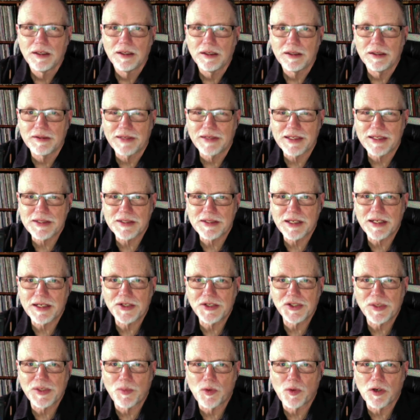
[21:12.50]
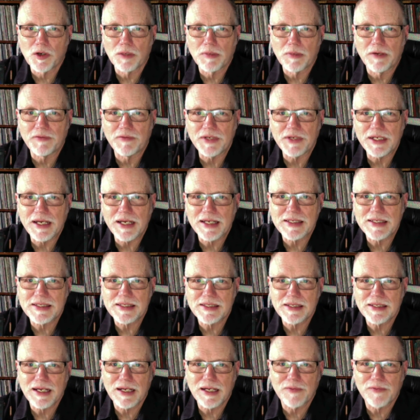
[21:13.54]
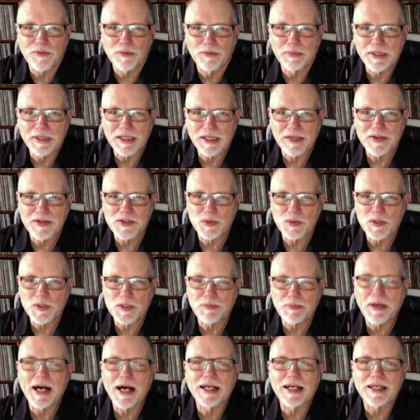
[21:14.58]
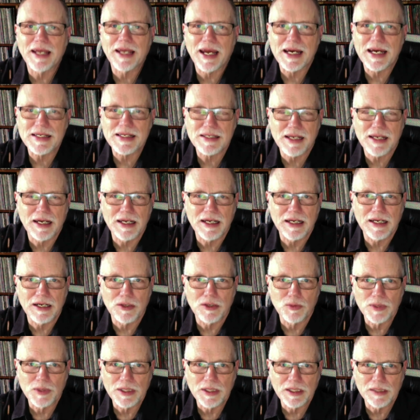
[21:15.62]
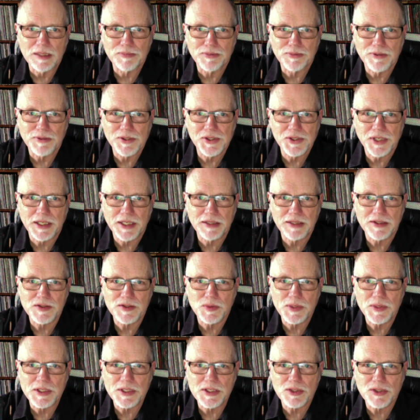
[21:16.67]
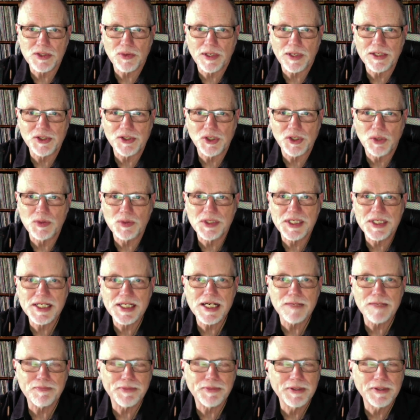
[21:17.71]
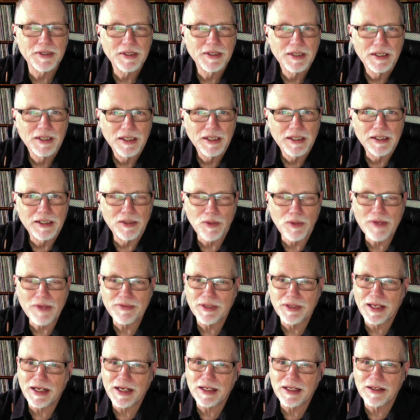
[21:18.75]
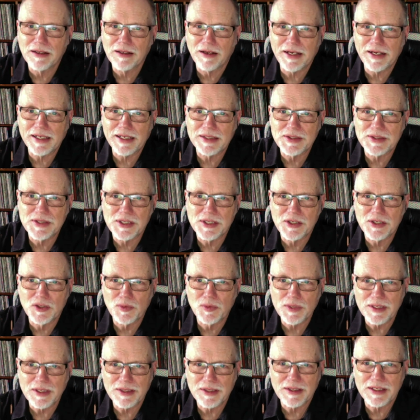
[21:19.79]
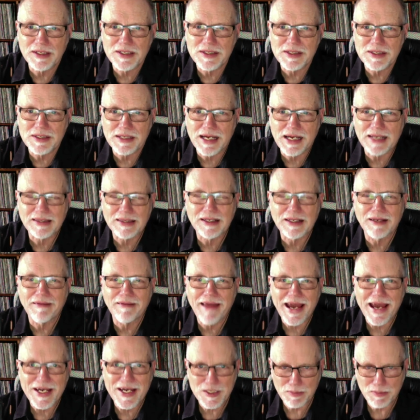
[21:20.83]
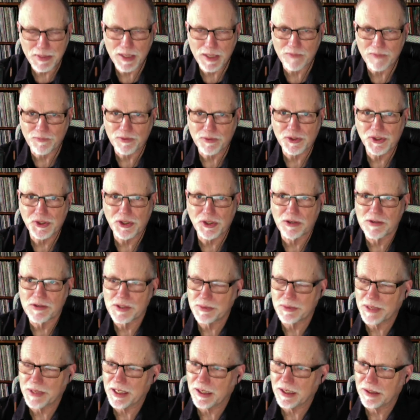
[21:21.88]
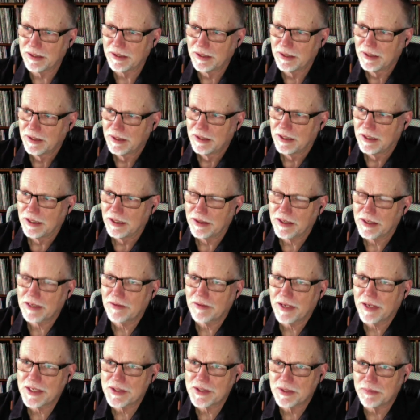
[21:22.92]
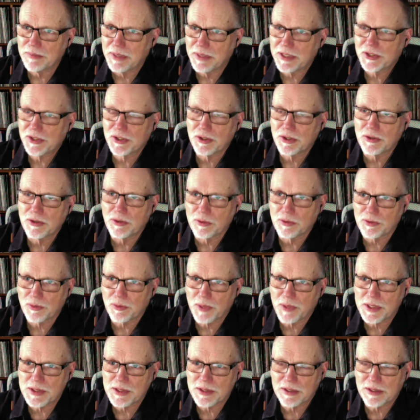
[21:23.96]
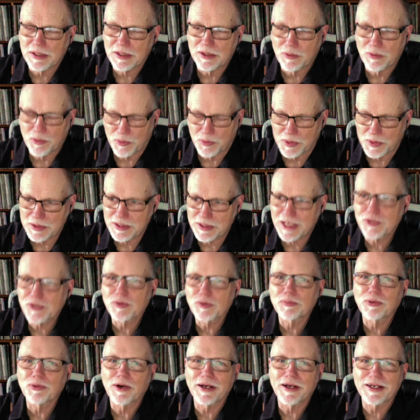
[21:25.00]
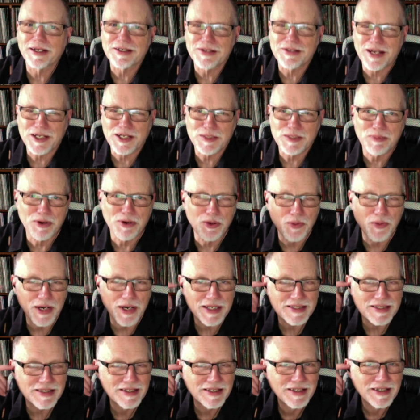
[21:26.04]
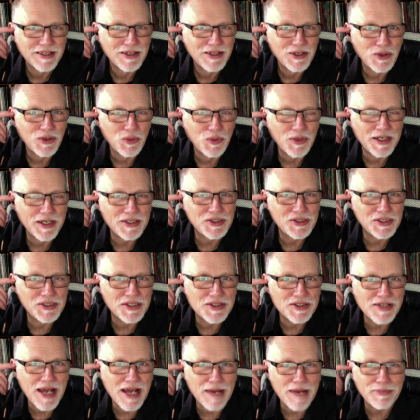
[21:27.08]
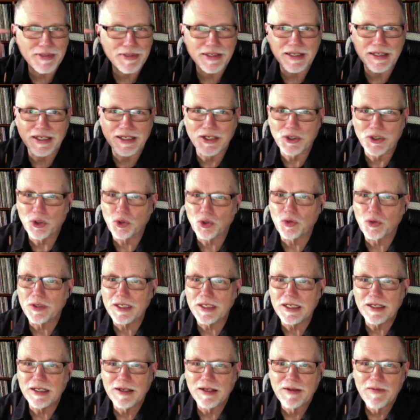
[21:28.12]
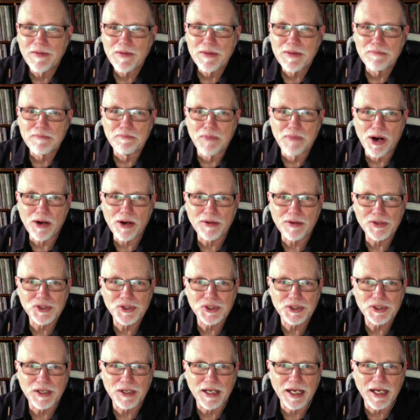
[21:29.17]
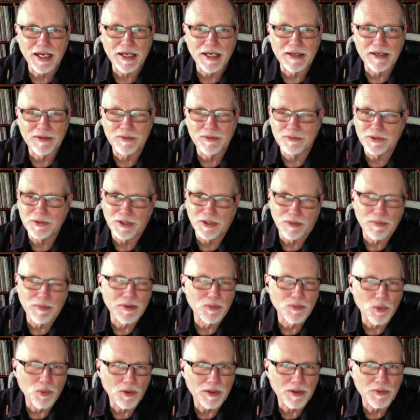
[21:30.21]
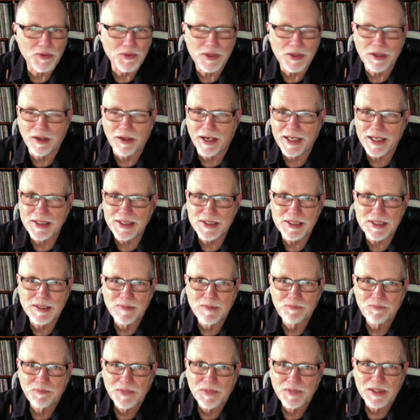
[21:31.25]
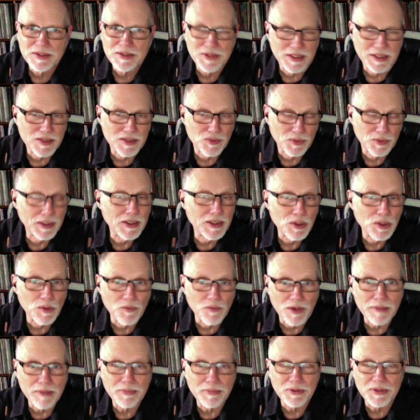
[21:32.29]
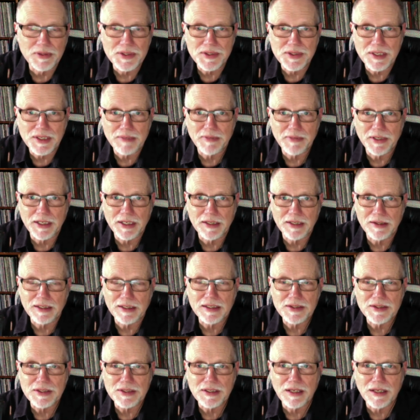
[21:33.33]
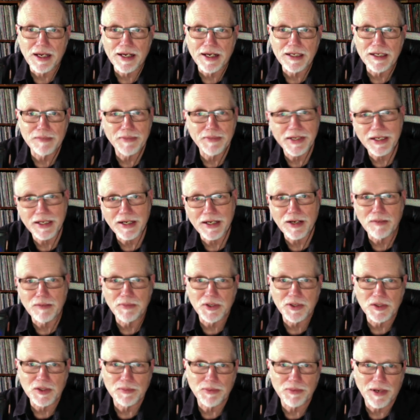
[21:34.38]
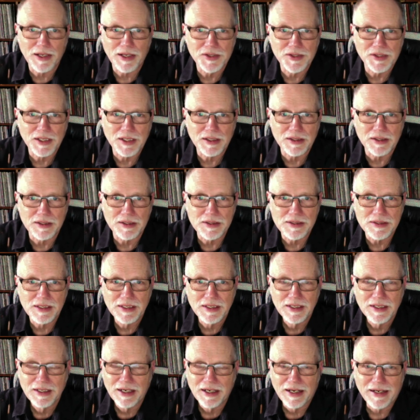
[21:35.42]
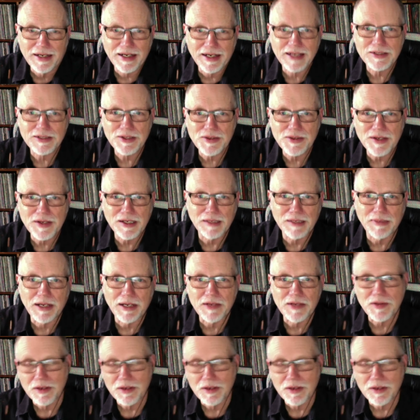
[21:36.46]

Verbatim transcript: Thanks again to Jim Wurm of EACA for being on this week's podcast. I uh, really appreciate it. This week's trade show tip. You know, we have a lot of clients uh, doing things at the last minute for shows. We got a, a lot of clients at a big show, Northwest, uh, Northwest Natural Products Expo West, which is happening in early March. And, you know, been working with the clients since really November, December to get things in line, depending on how big the project is. And I got to thinking about it.